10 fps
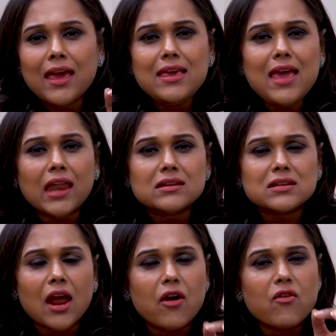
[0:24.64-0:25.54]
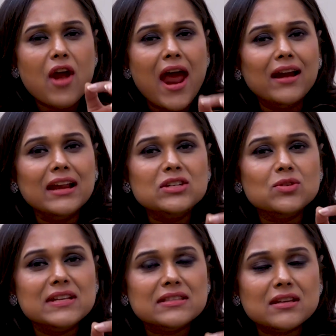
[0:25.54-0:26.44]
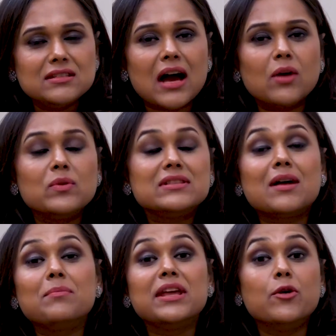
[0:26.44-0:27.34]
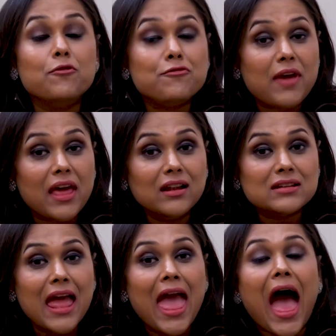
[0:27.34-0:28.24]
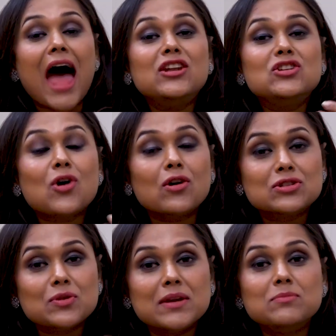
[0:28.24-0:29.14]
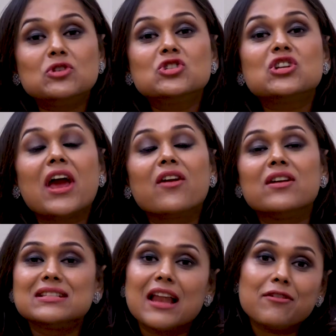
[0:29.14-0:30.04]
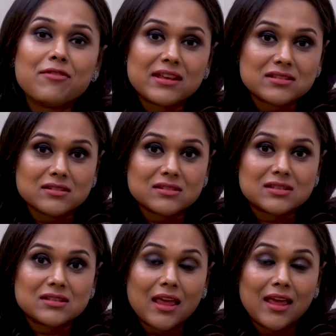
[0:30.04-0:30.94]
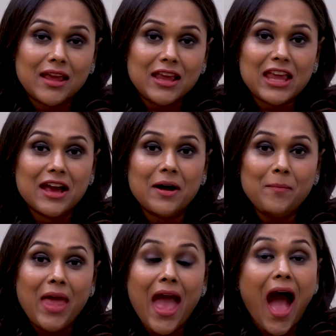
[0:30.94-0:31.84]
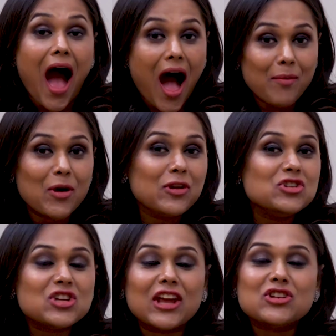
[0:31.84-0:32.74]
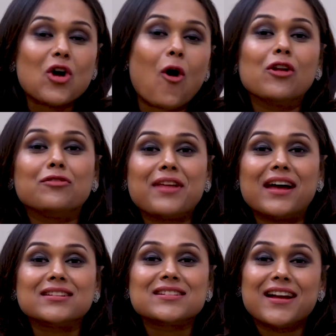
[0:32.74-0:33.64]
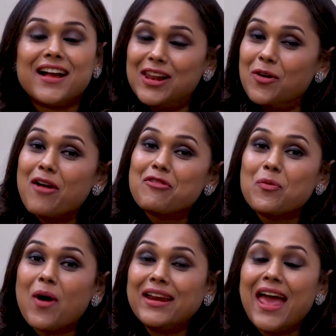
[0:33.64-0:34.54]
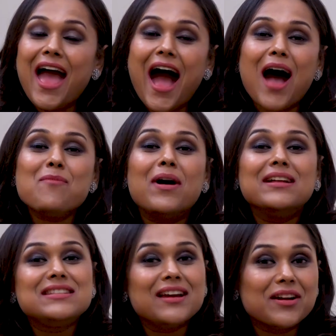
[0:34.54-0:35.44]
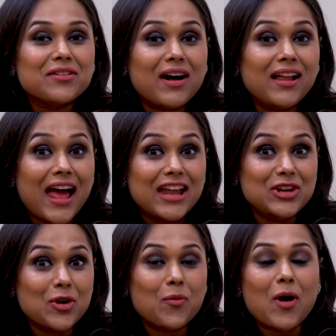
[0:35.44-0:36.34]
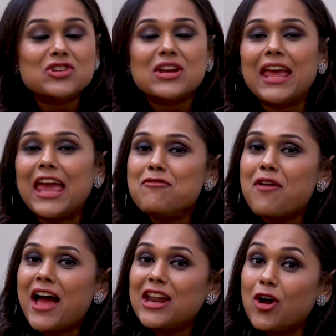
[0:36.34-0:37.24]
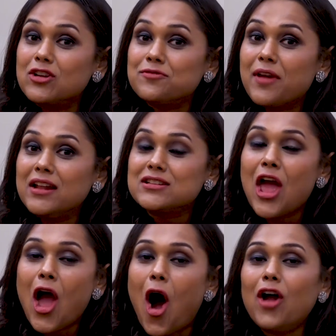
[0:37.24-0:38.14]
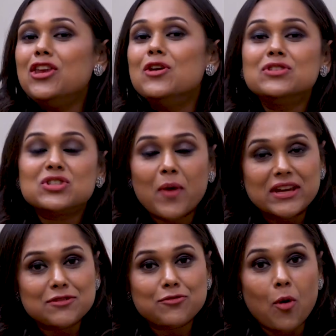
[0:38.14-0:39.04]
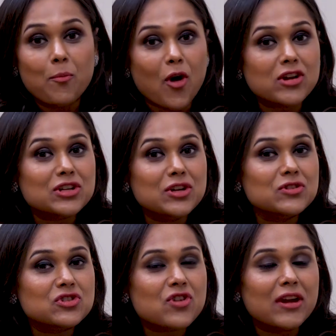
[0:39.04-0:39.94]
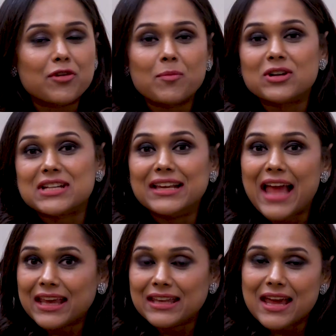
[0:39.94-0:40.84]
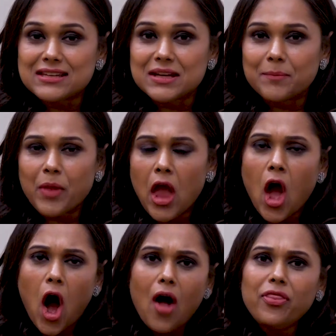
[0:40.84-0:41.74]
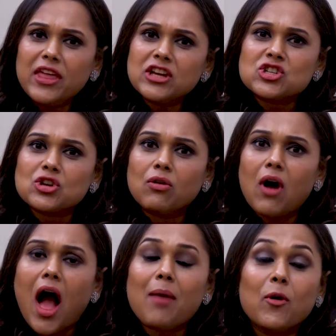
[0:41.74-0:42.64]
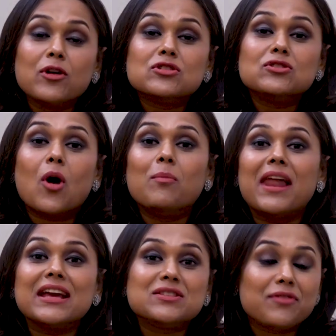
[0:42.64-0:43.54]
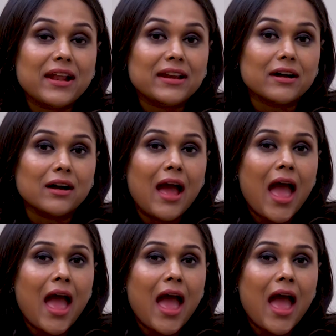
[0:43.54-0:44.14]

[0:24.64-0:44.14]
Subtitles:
Yet, rarely do we sit down with somebody who failed and talk to him to share his life lessons. Here, I'm going to change all of that. Hello everyone, I'm Mannsi Agrawal and you're watching If I Had Not Failed on News 24, brought to you straight from Hotel Yakinyati. On this show, I'm going to normalize failure.